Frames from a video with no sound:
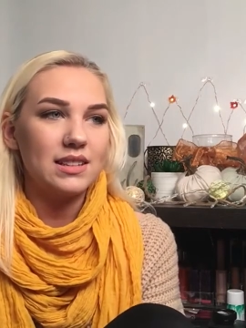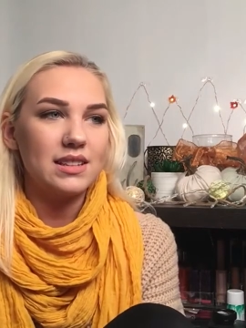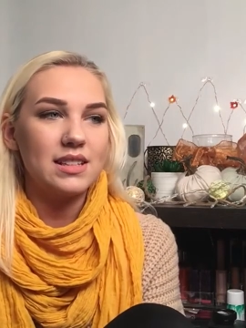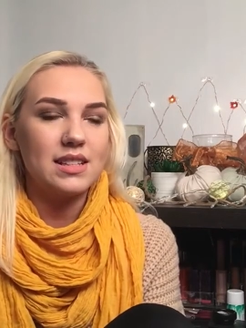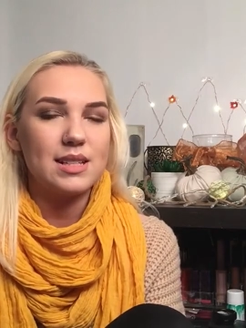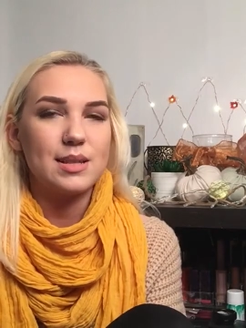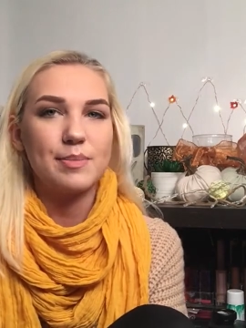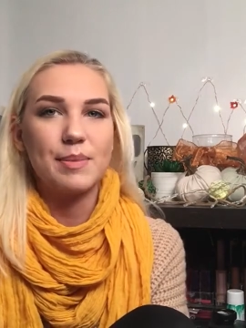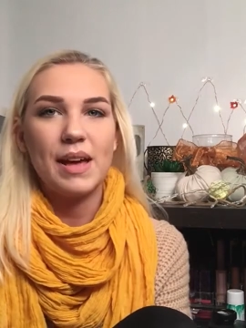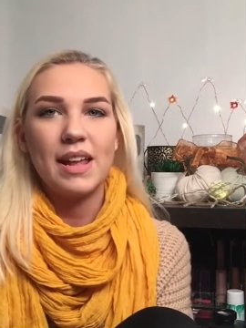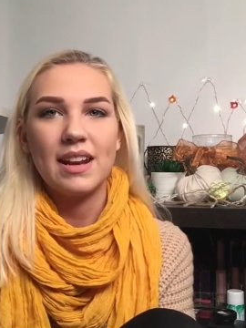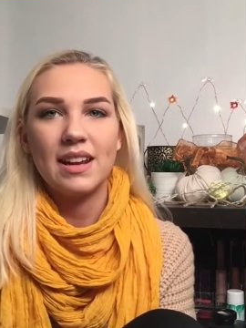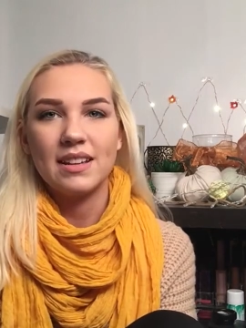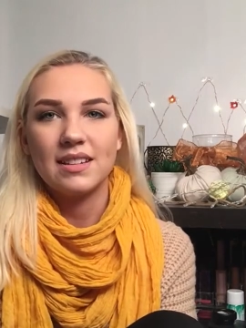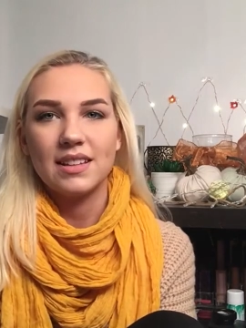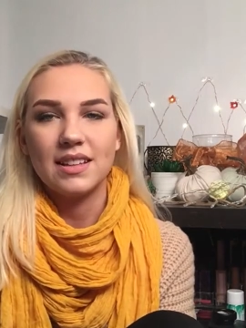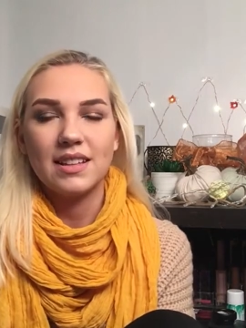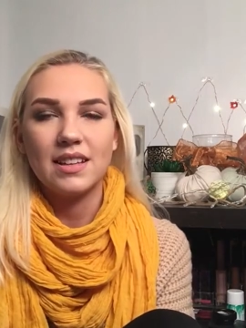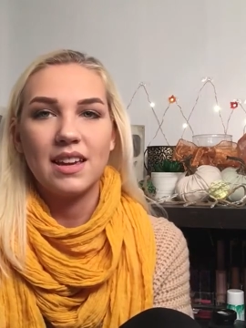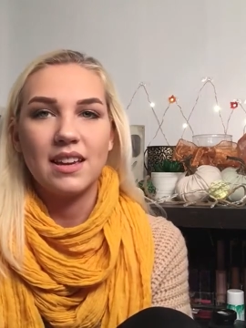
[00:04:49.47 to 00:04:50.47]
the
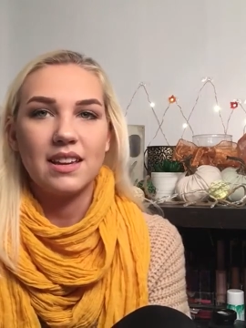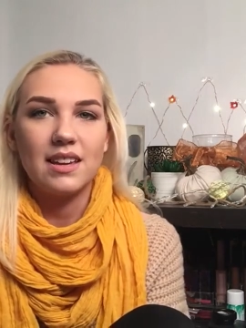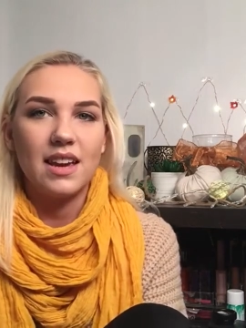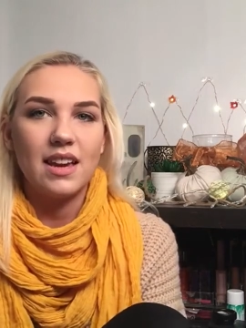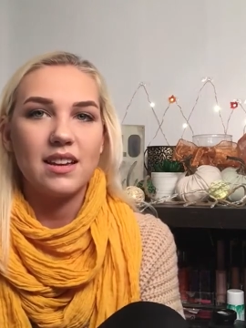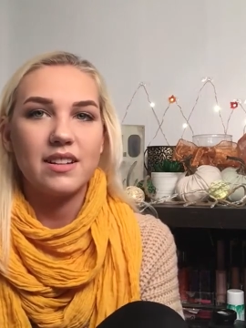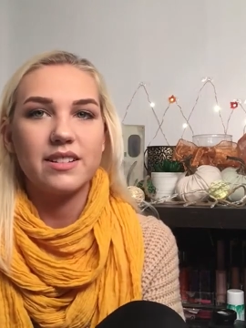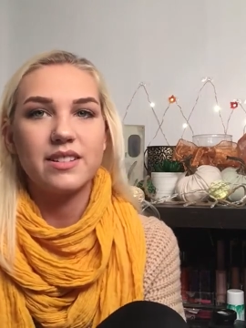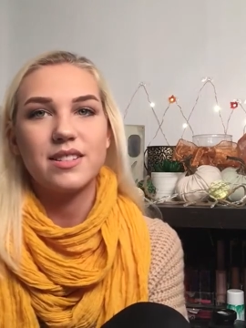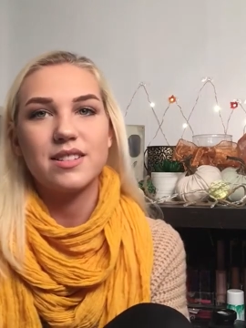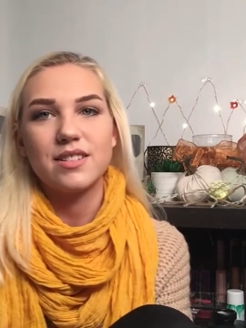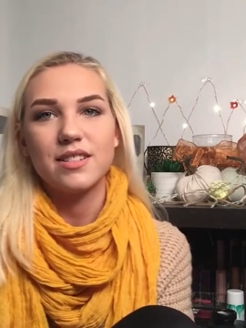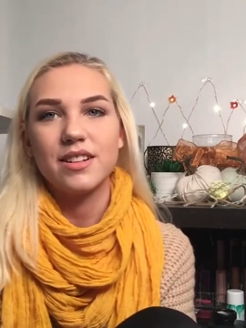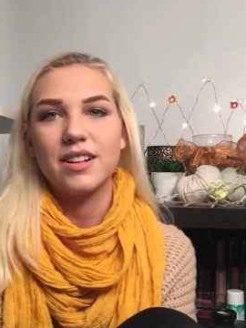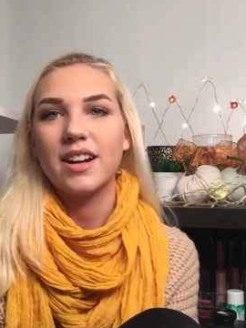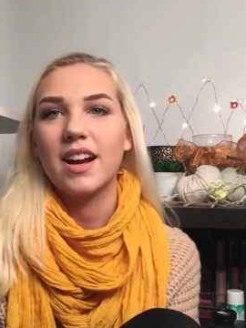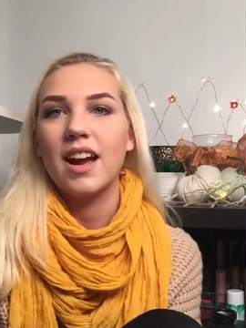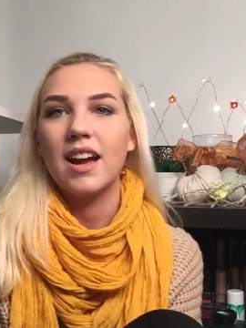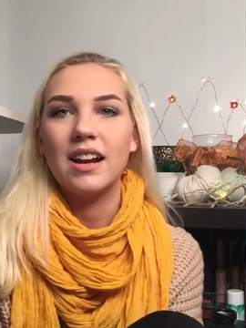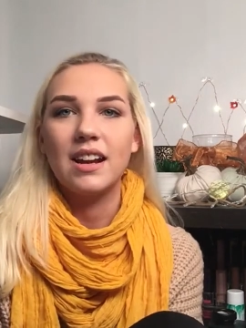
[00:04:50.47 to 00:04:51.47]
Hispanic, like,
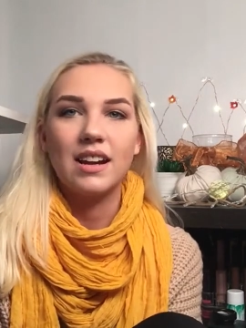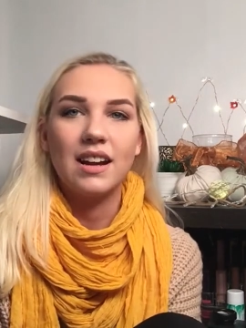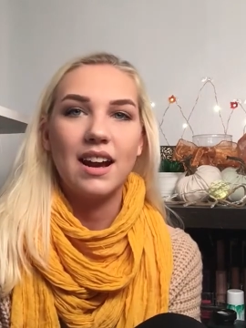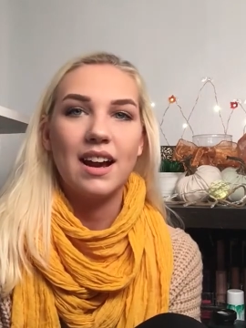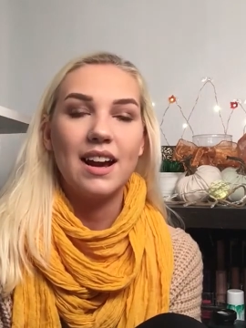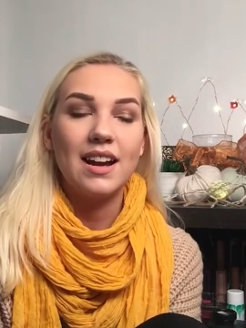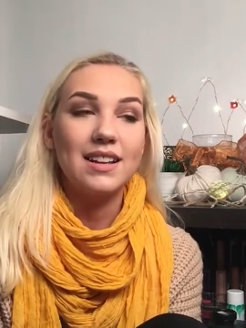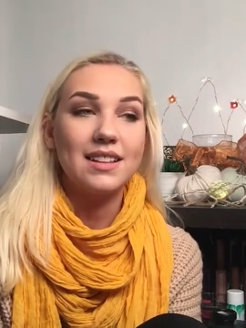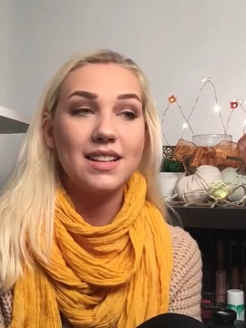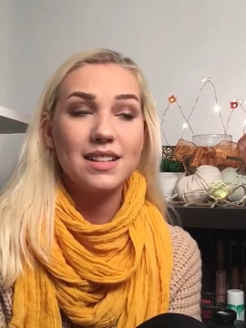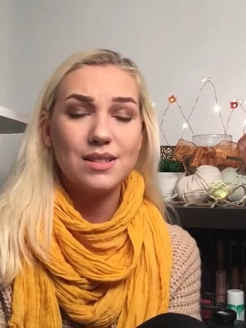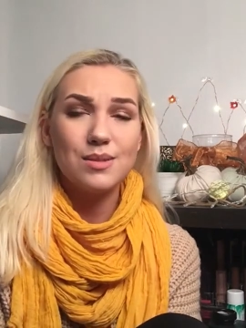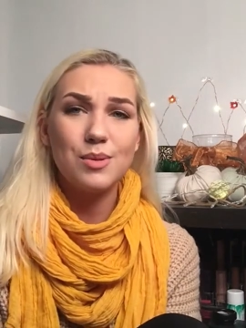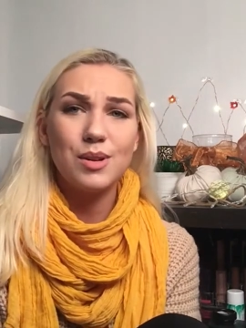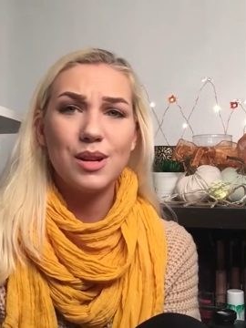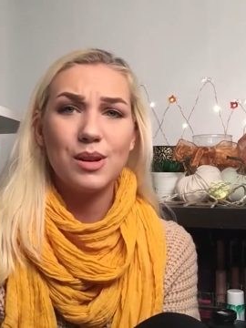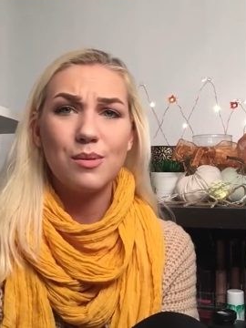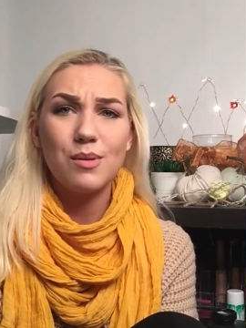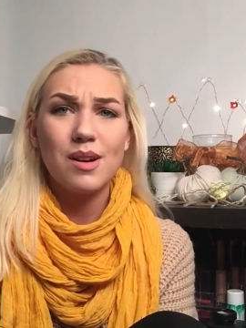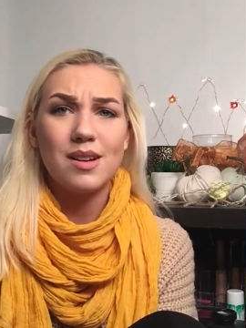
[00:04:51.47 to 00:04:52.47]
gangster kind of guy, and that's
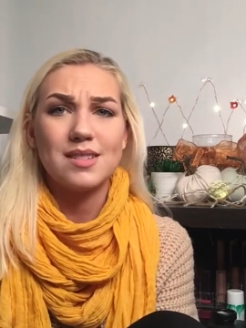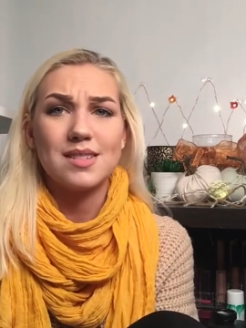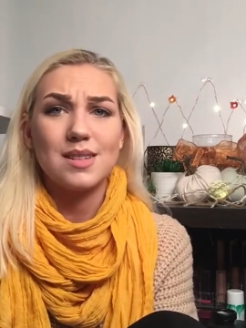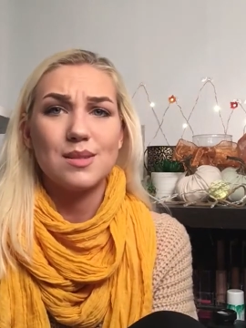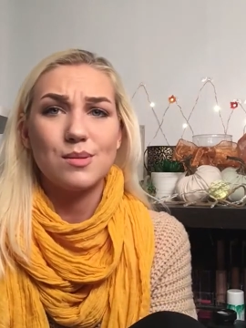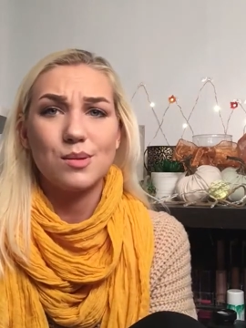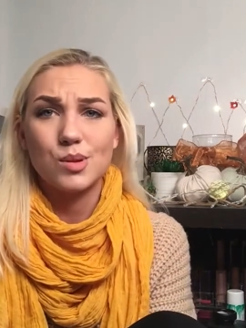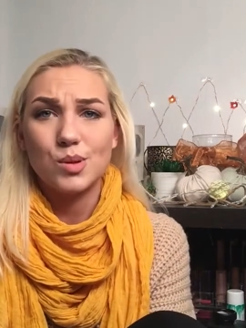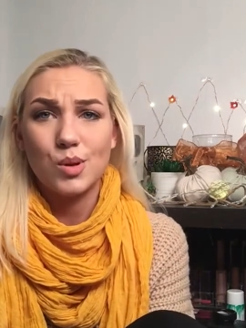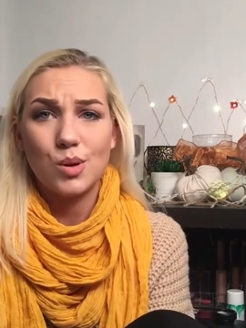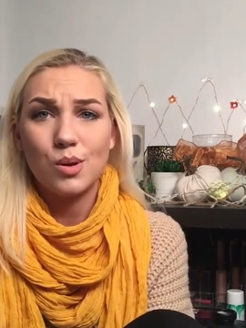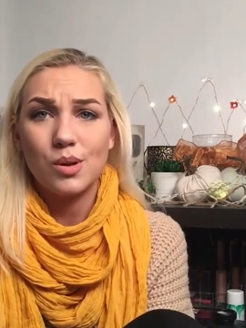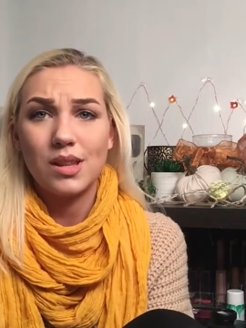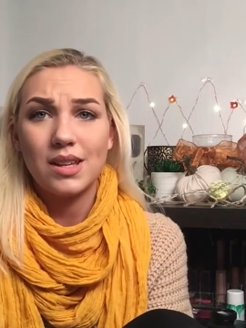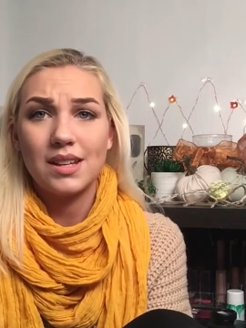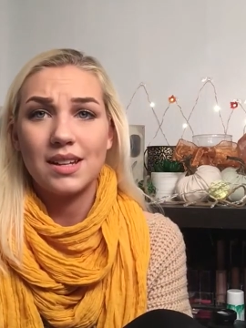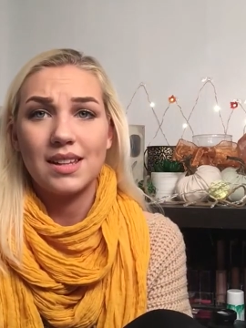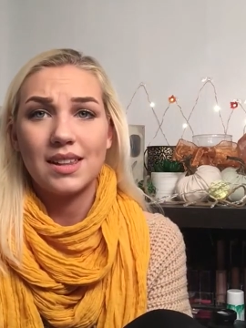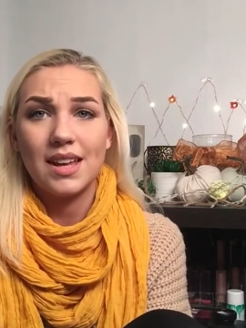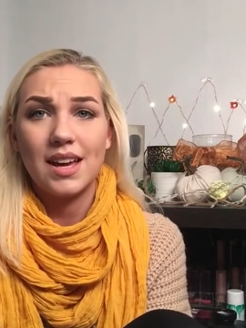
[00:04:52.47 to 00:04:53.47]
what he was. He was
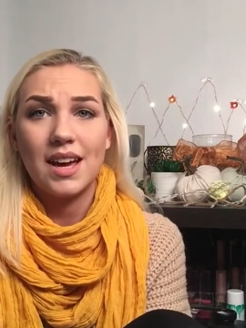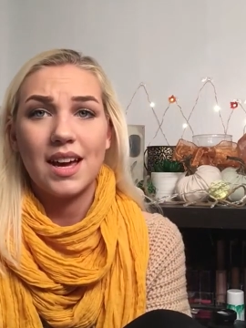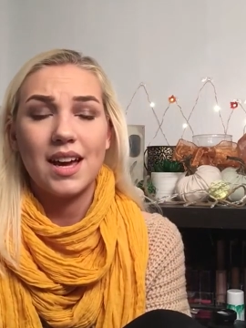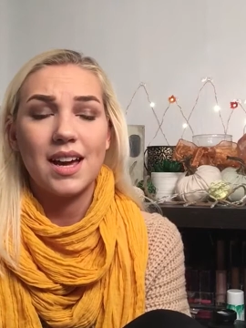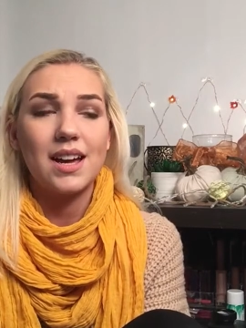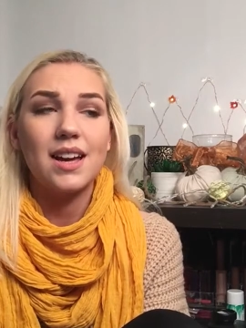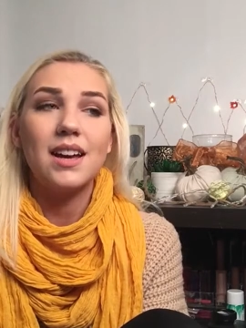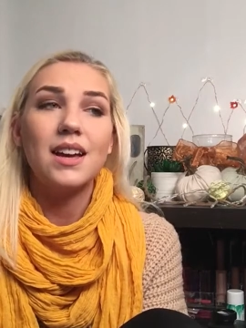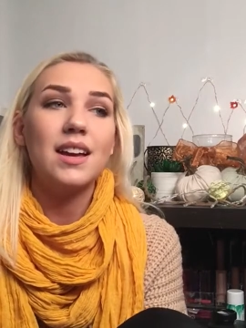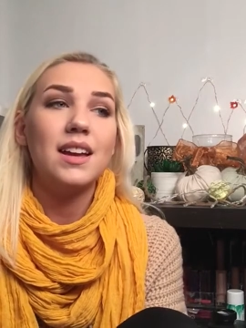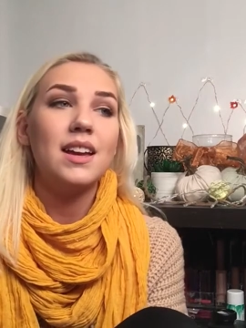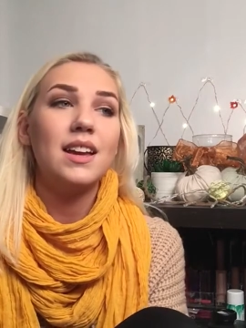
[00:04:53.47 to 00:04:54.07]
totally into that,